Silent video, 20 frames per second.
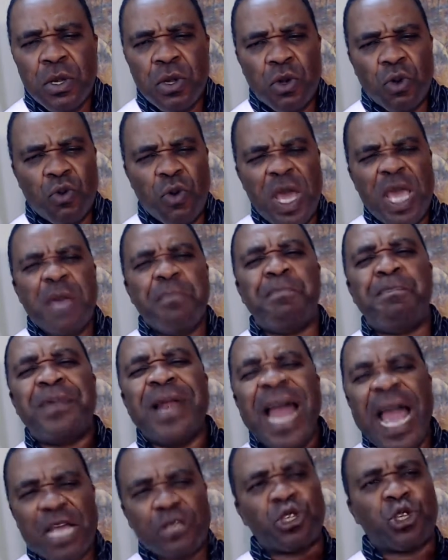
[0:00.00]
We
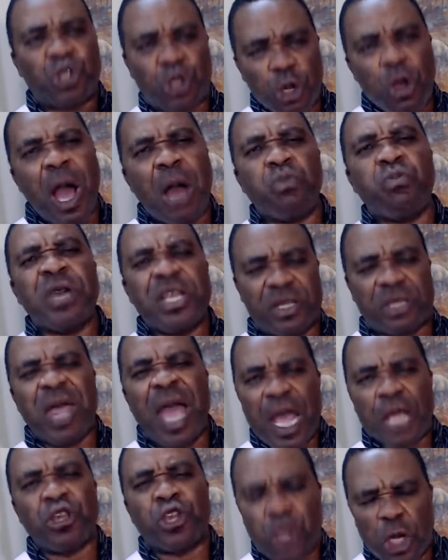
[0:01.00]
bless you and we
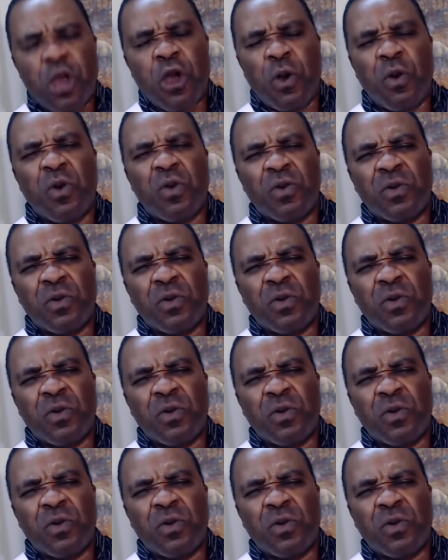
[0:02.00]
thank you.